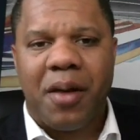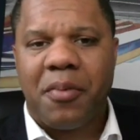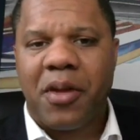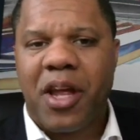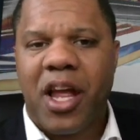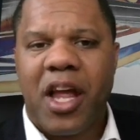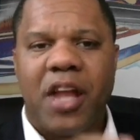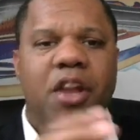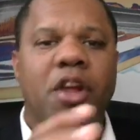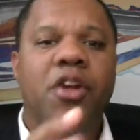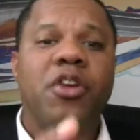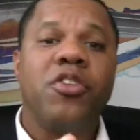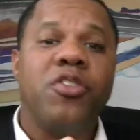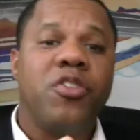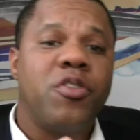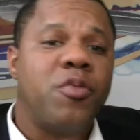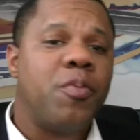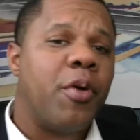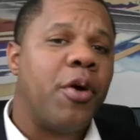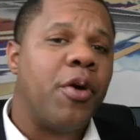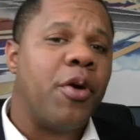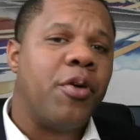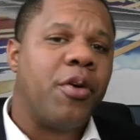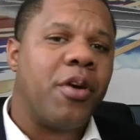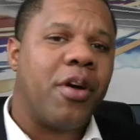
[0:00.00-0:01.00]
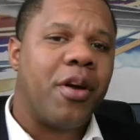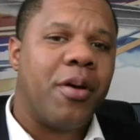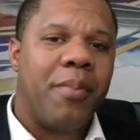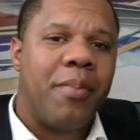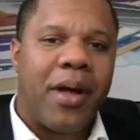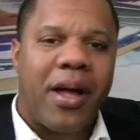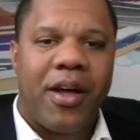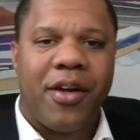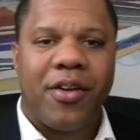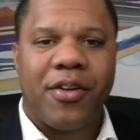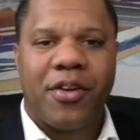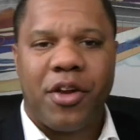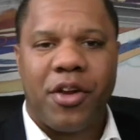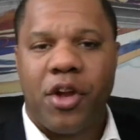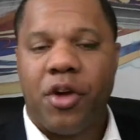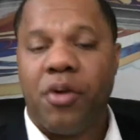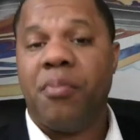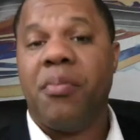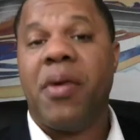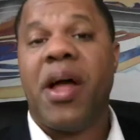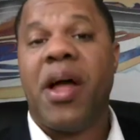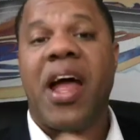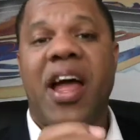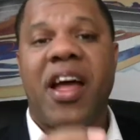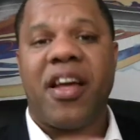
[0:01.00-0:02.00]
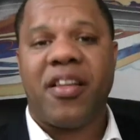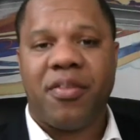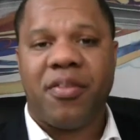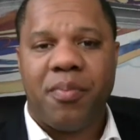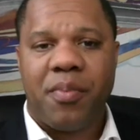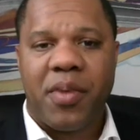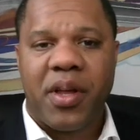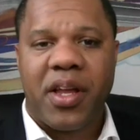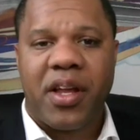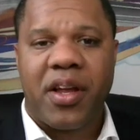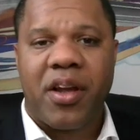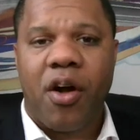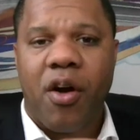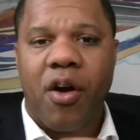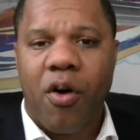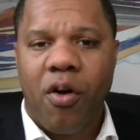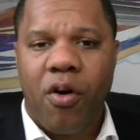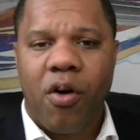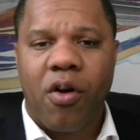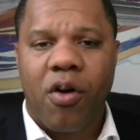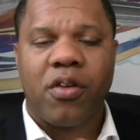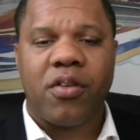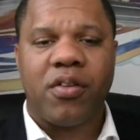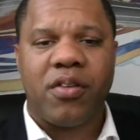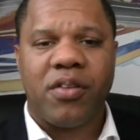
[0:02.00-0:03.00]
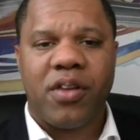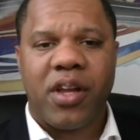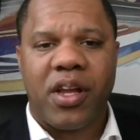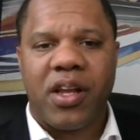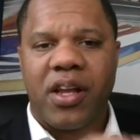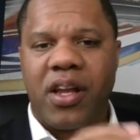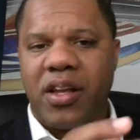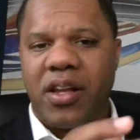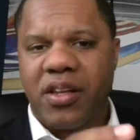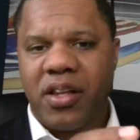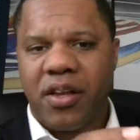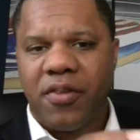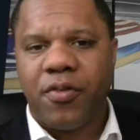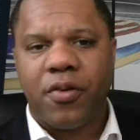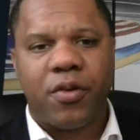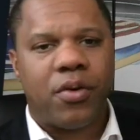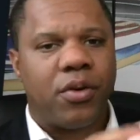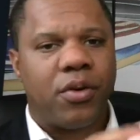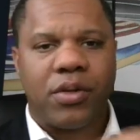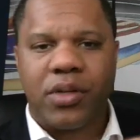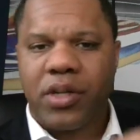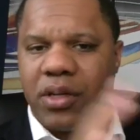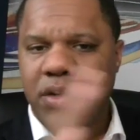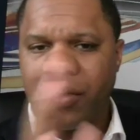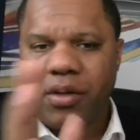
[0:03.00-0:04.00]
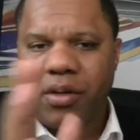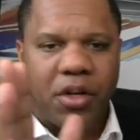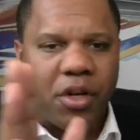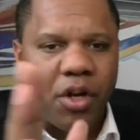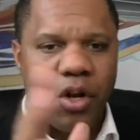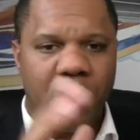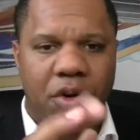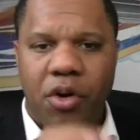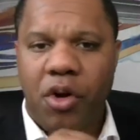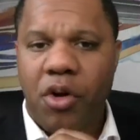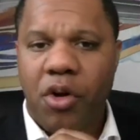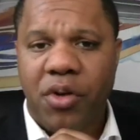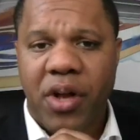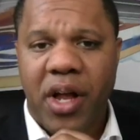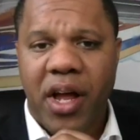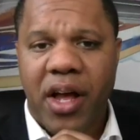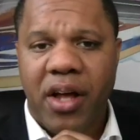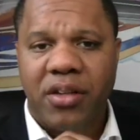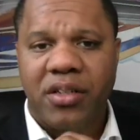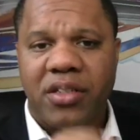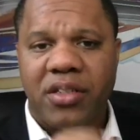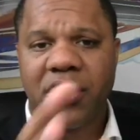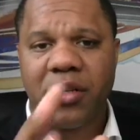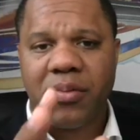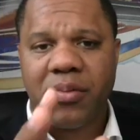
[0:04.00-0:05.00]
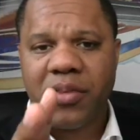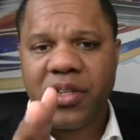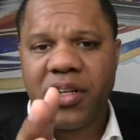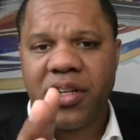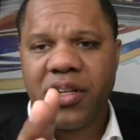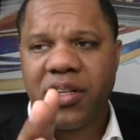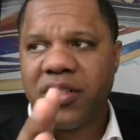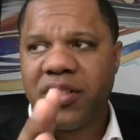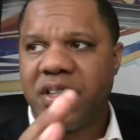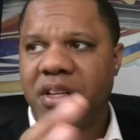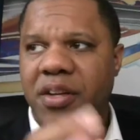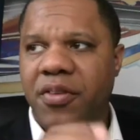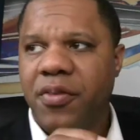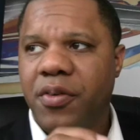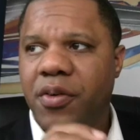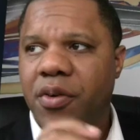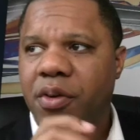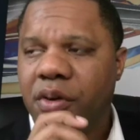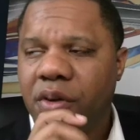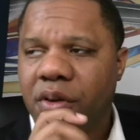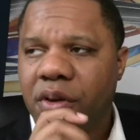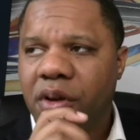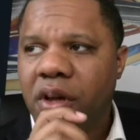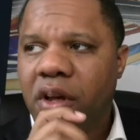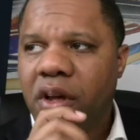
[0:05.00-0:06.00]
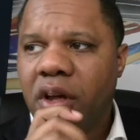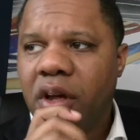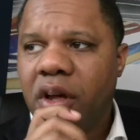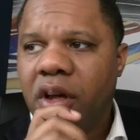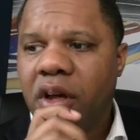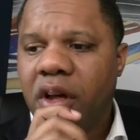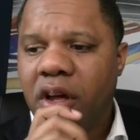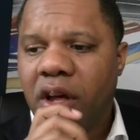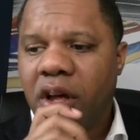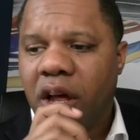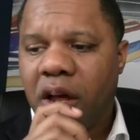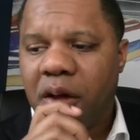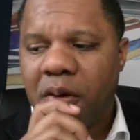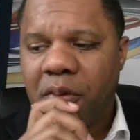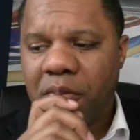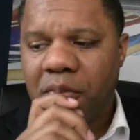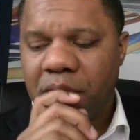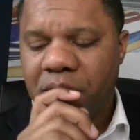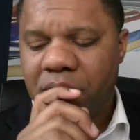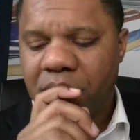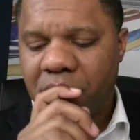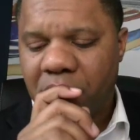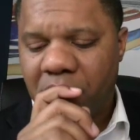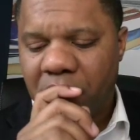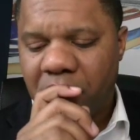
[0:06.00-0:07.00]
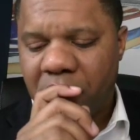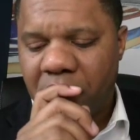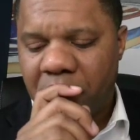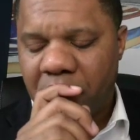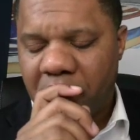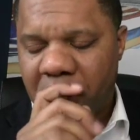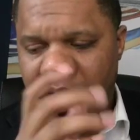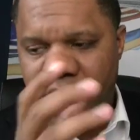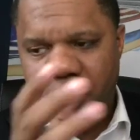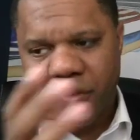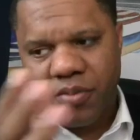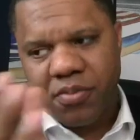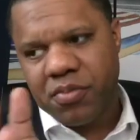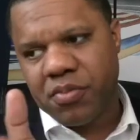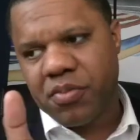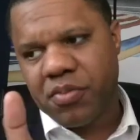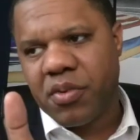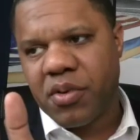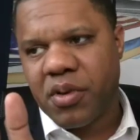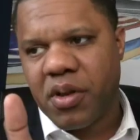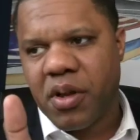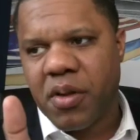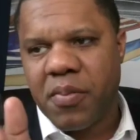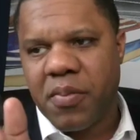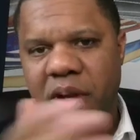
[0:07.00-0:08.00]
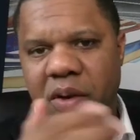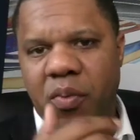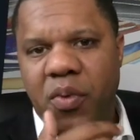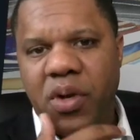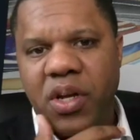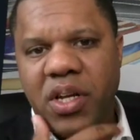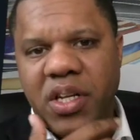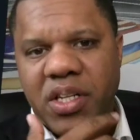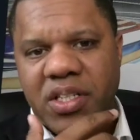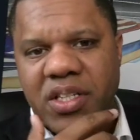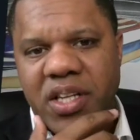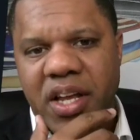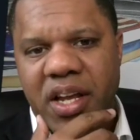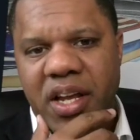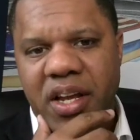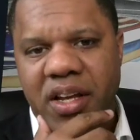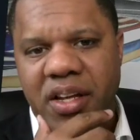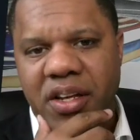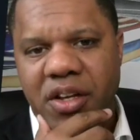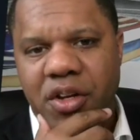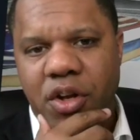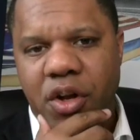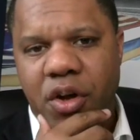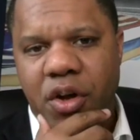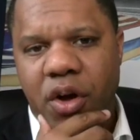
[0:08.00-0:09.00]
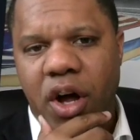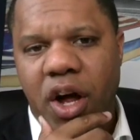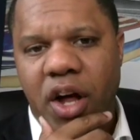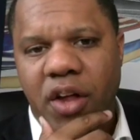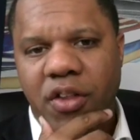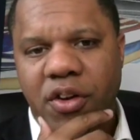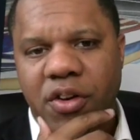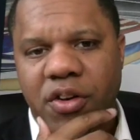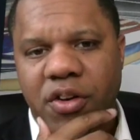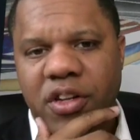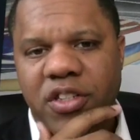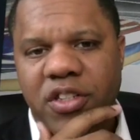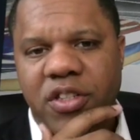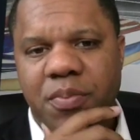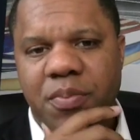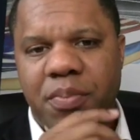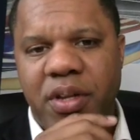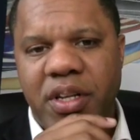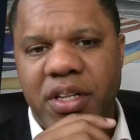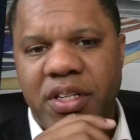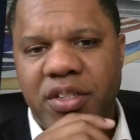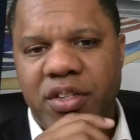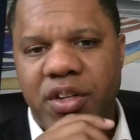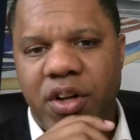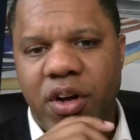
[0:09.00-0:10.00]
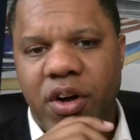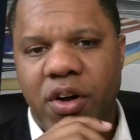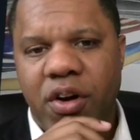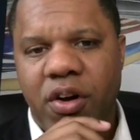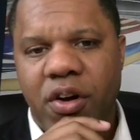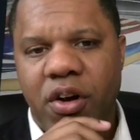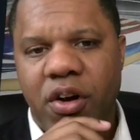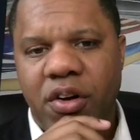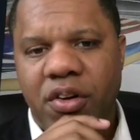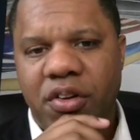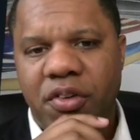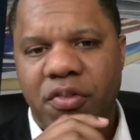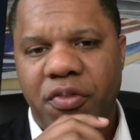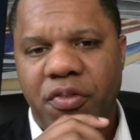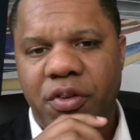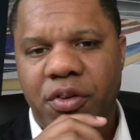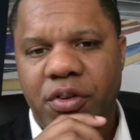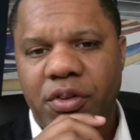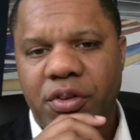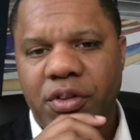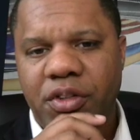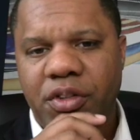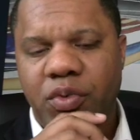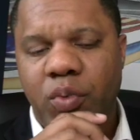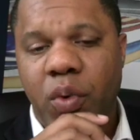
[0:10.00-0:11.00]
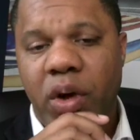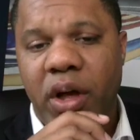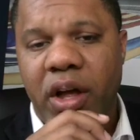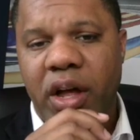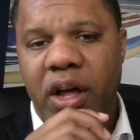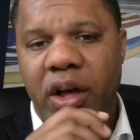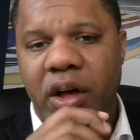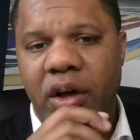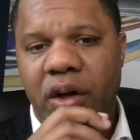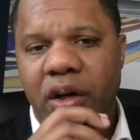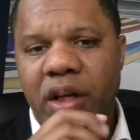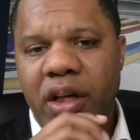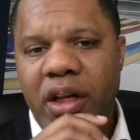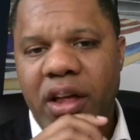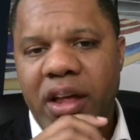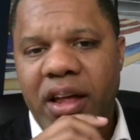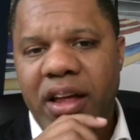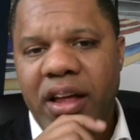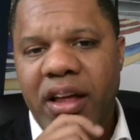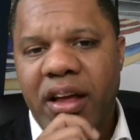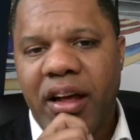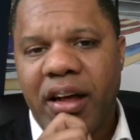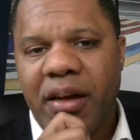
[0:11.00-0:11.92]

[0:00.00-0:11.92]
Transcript: I mean, I know you spoke about, math being hard and difficult, and, no doubt STEM is difficult. But I mean, we could say, other disciplines are difficult as well.